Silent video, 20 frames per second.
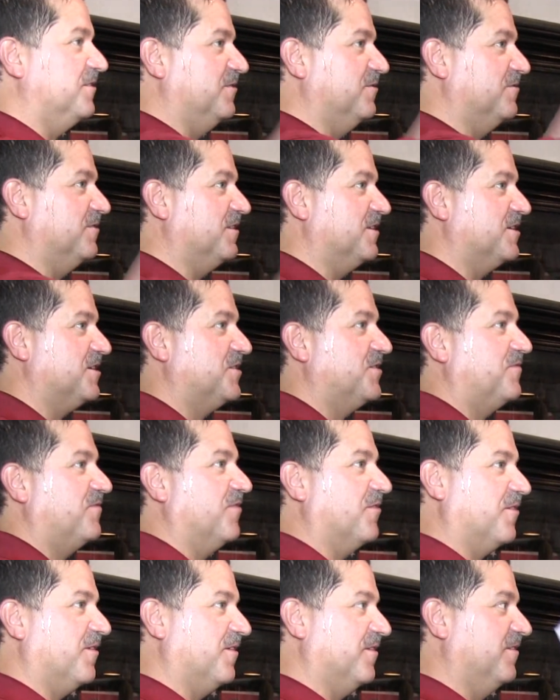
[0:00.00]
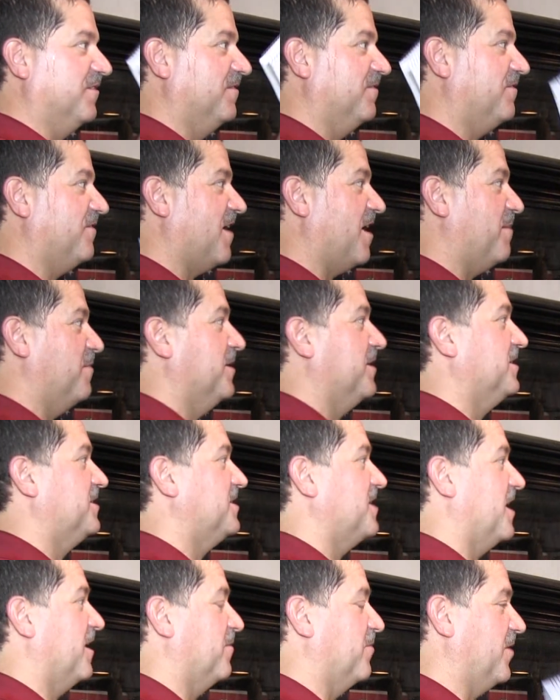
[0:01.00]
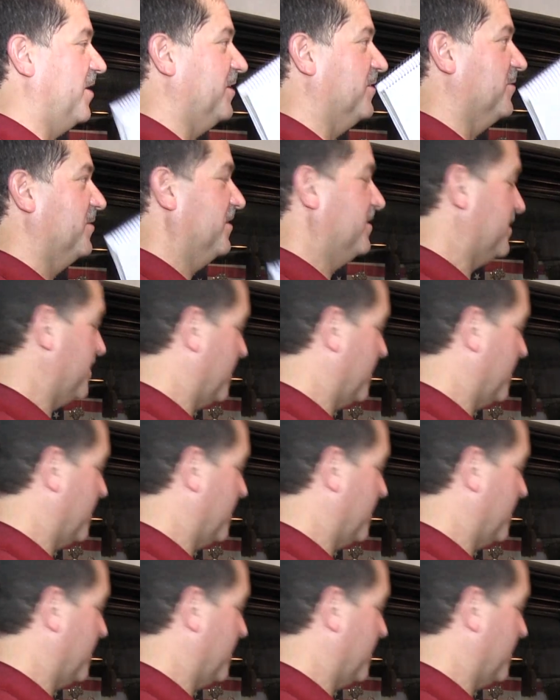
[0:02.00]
doing this for 5 minutes, taking a break, doing this,